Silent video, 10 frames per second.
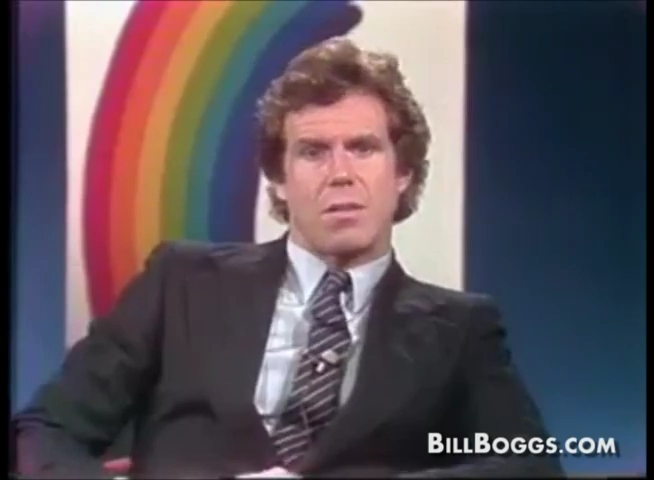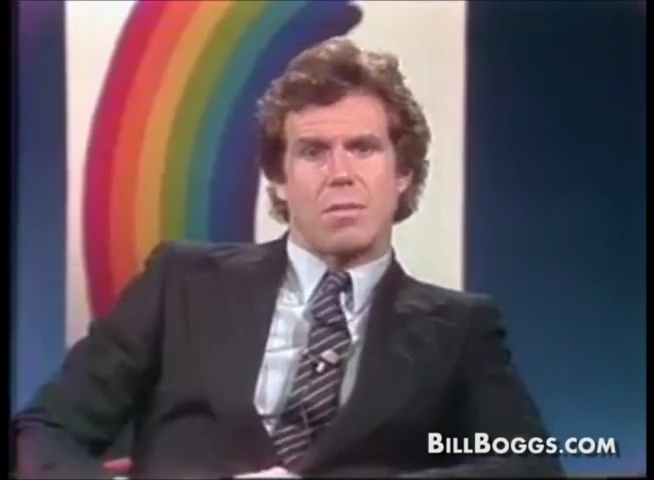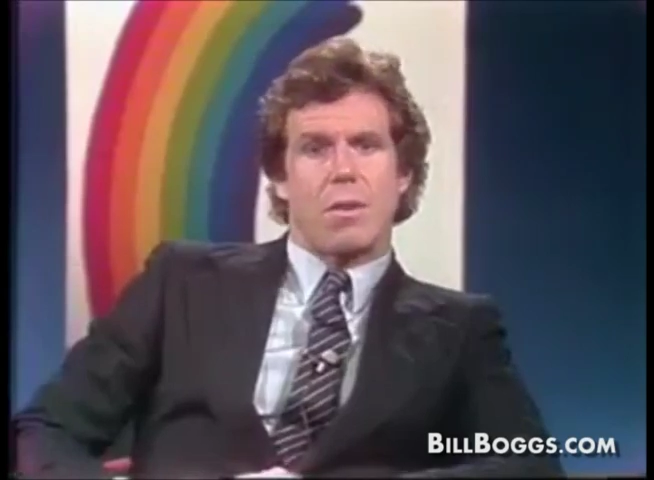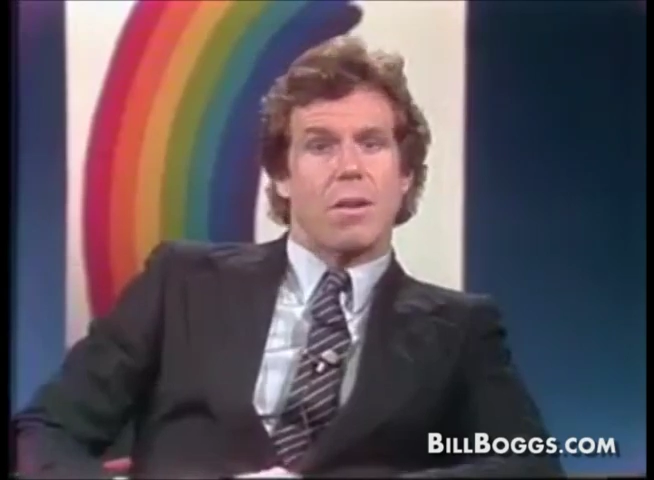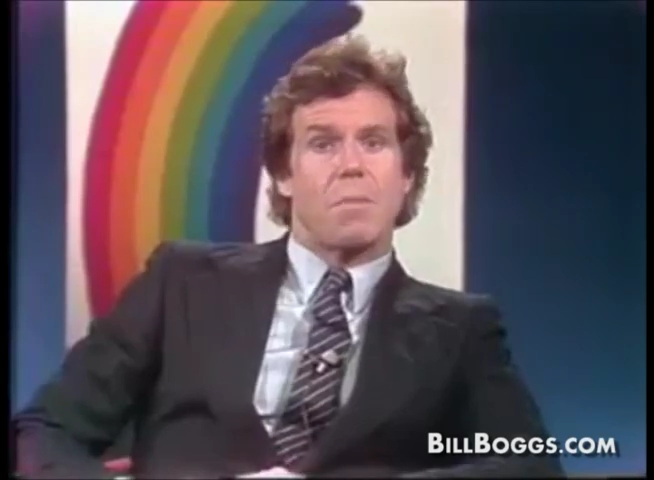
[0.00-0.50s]

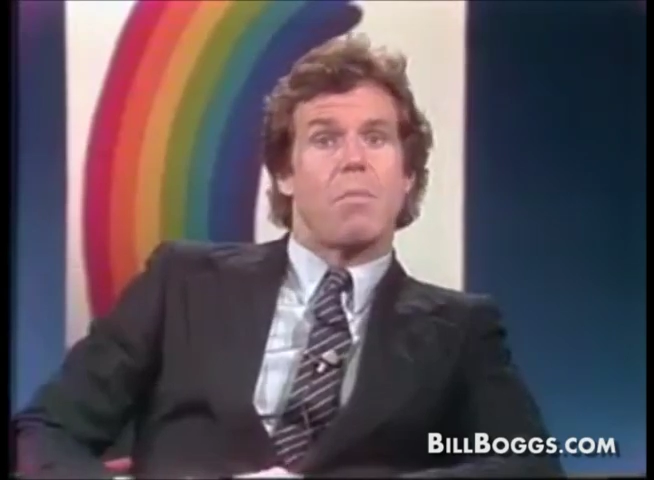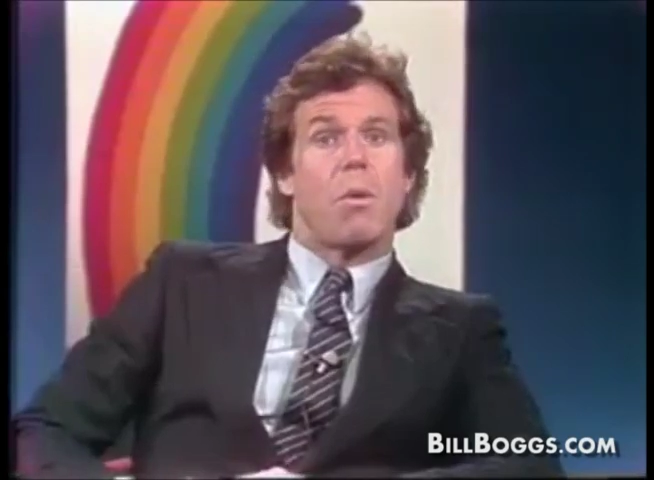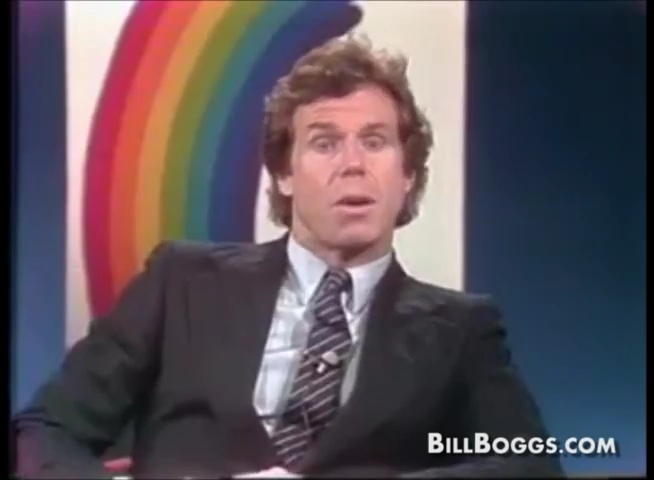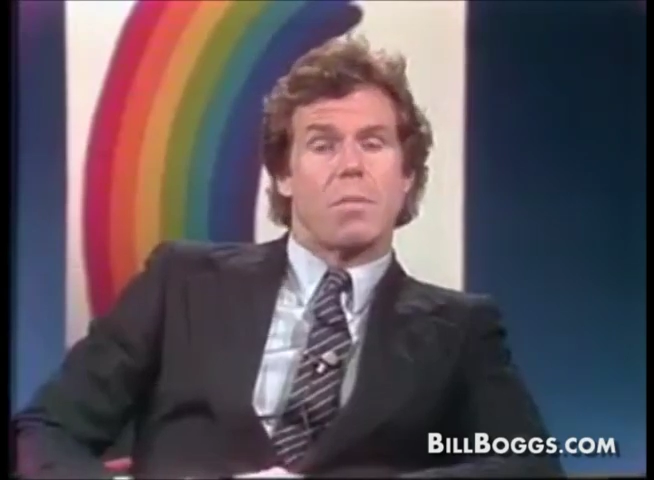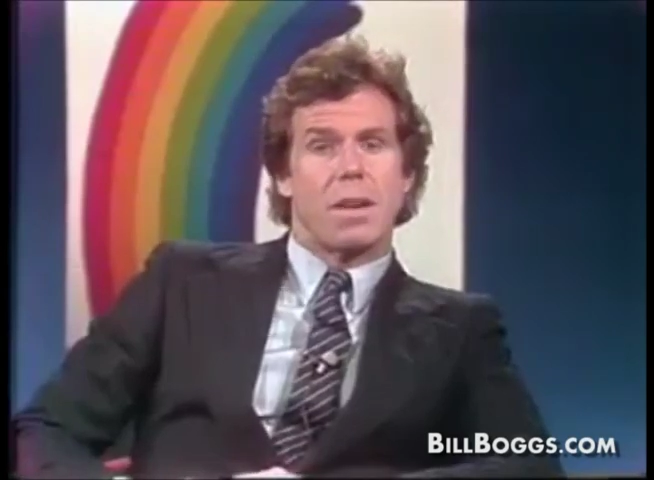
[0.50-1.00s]
very
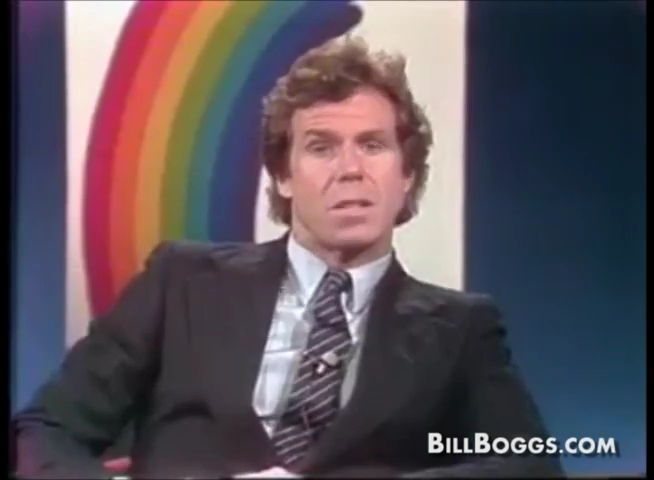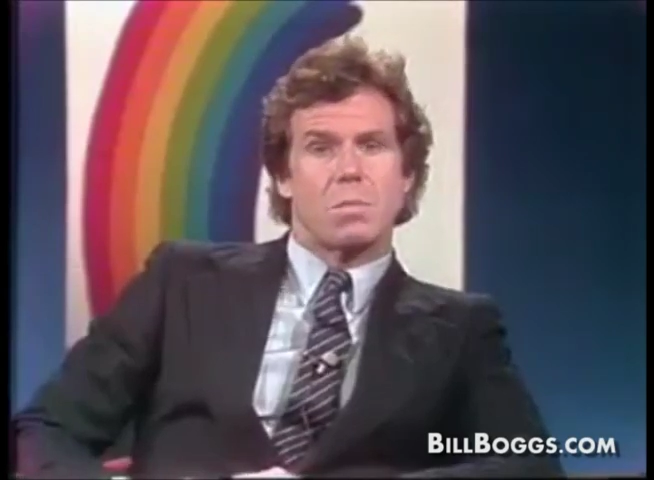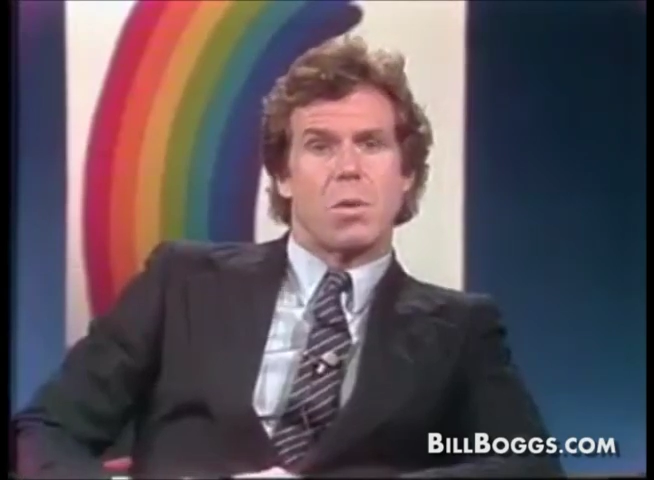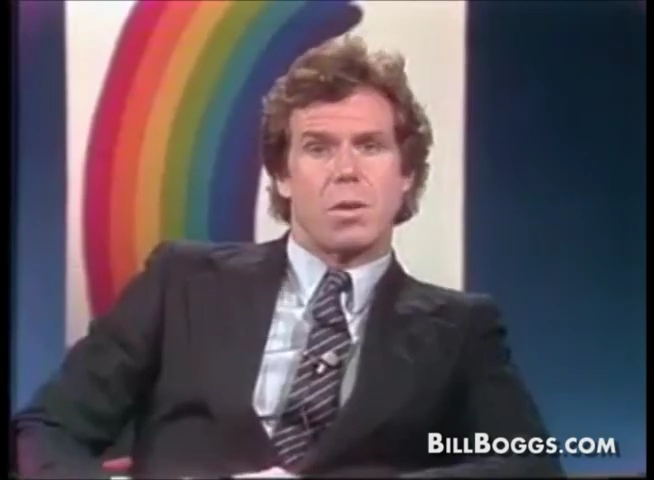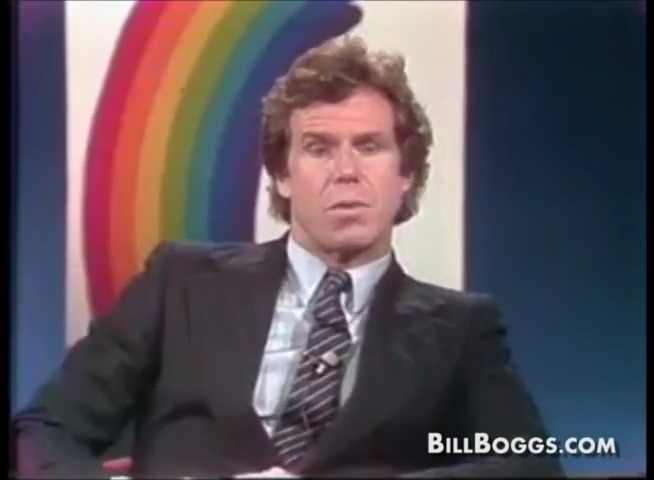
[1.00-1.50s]
important man's
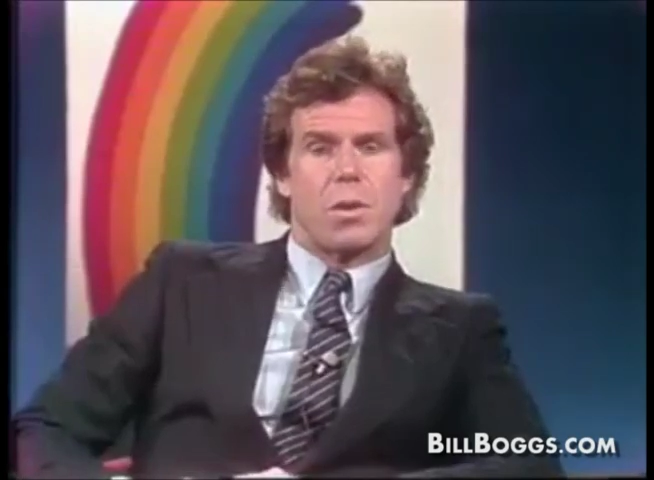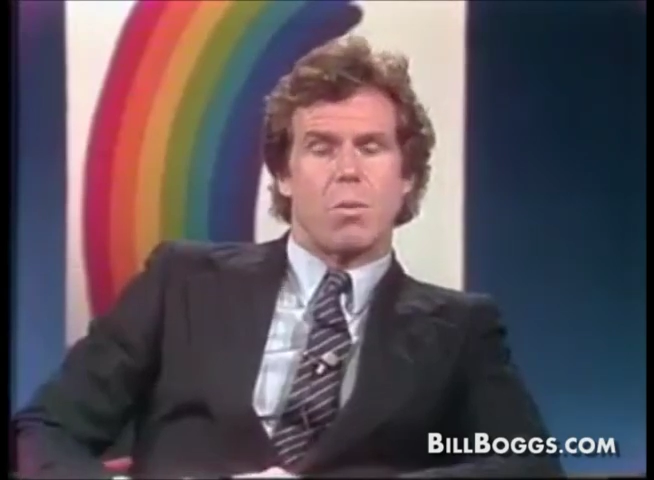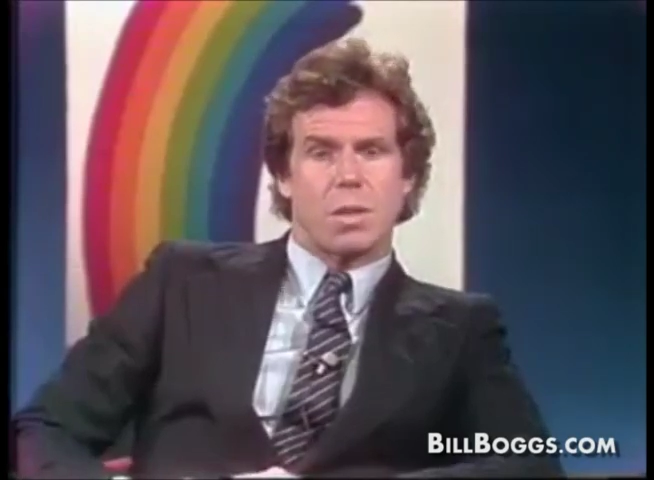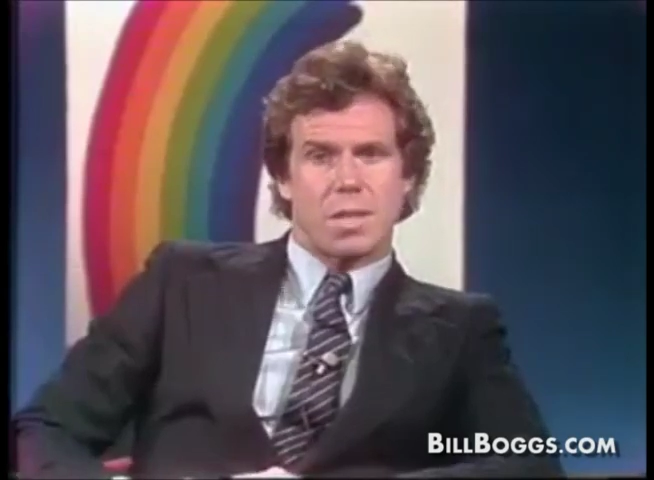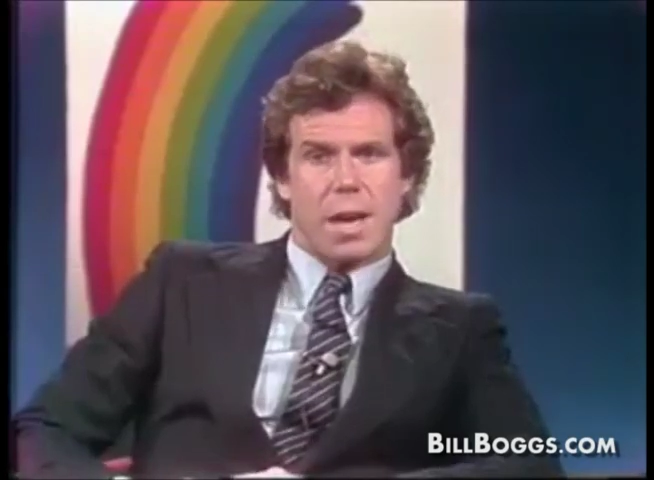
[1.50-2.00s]
point of view
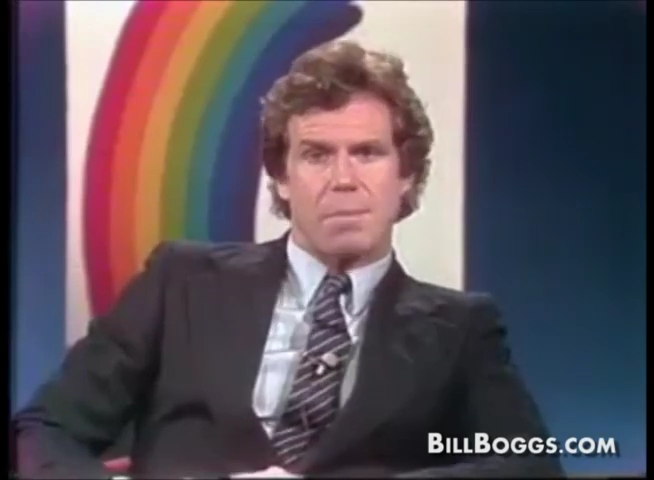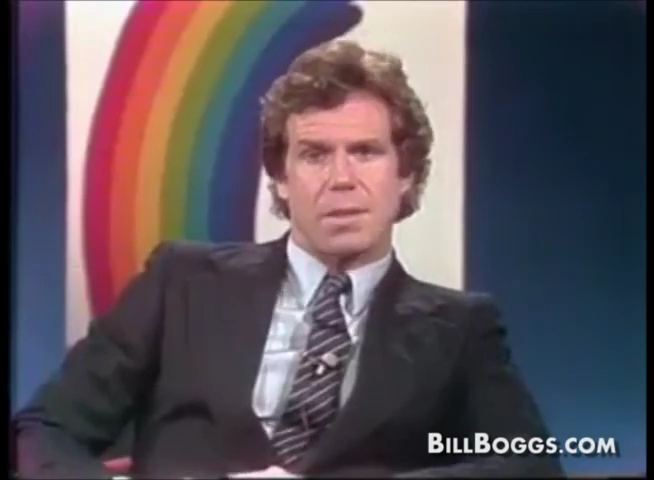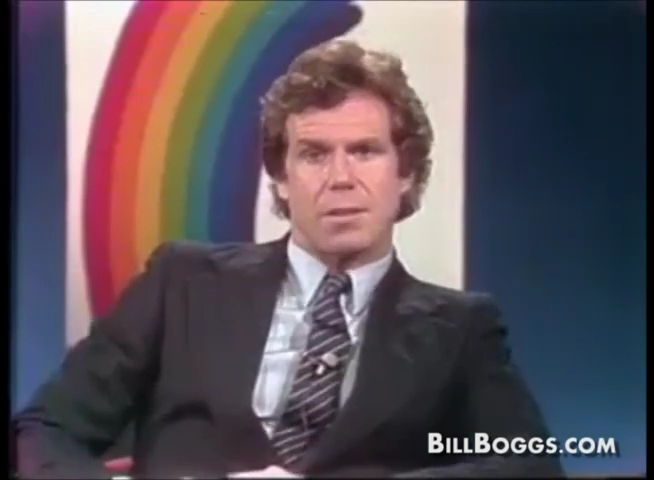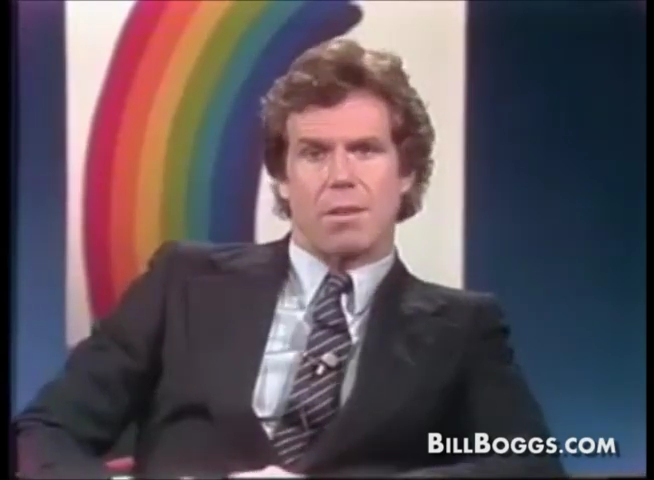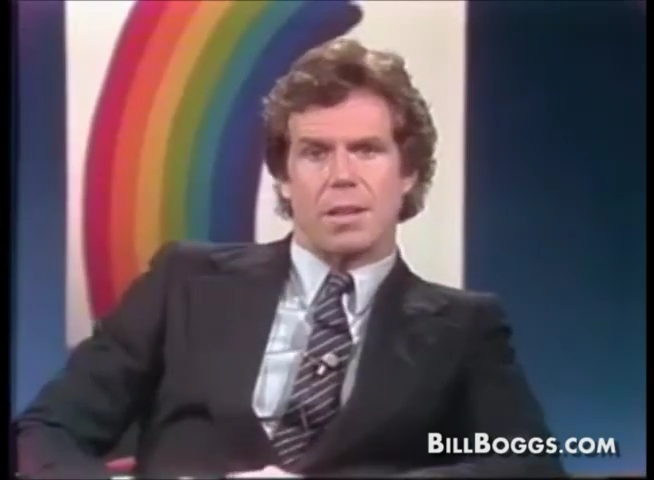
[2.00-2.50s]
on what's
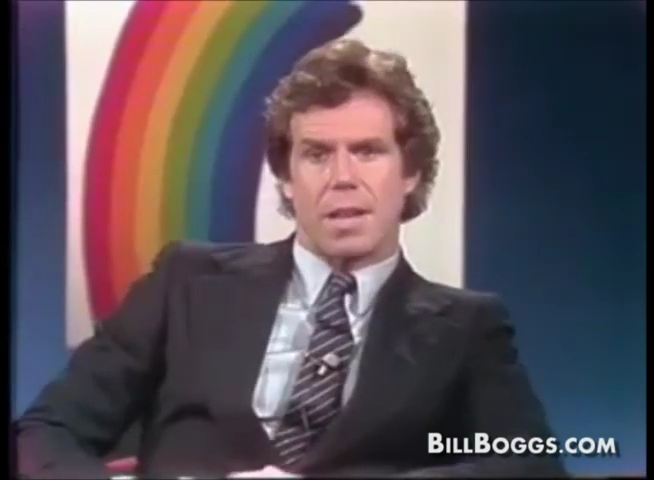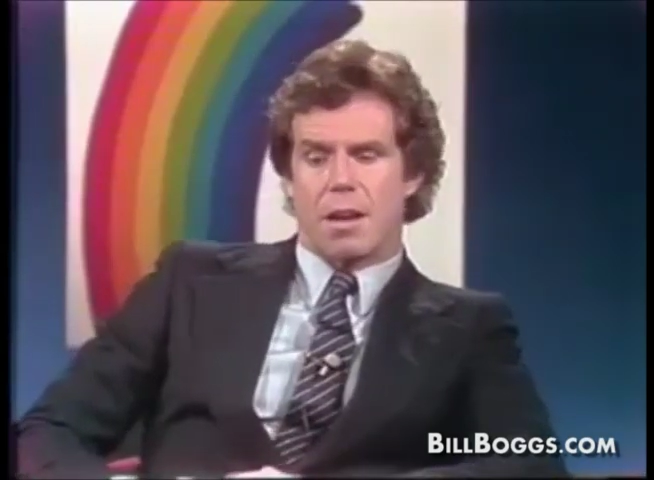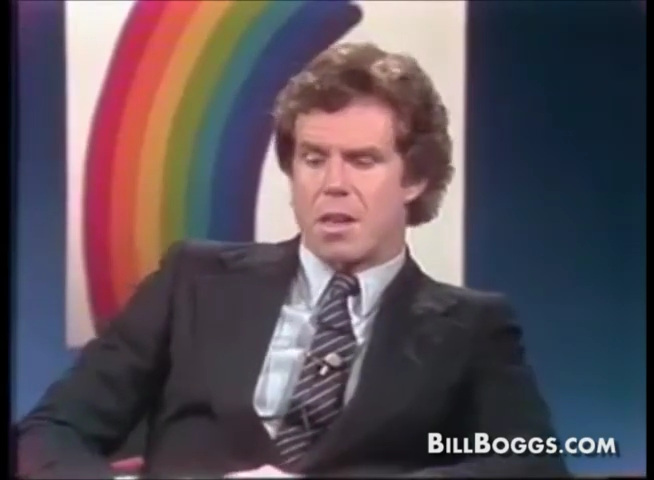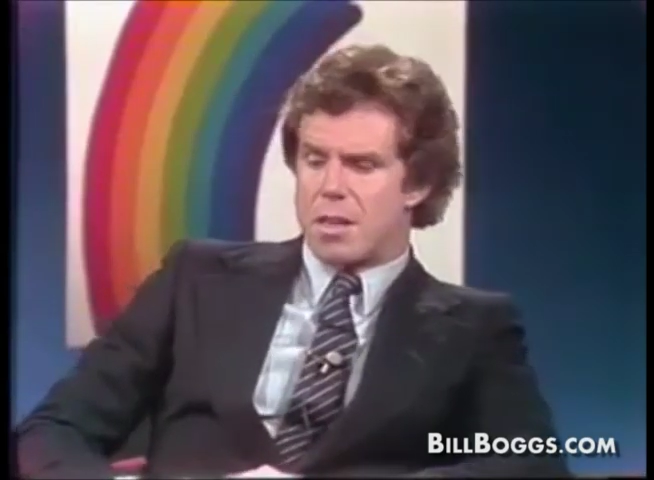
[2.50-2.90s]
happening there right now.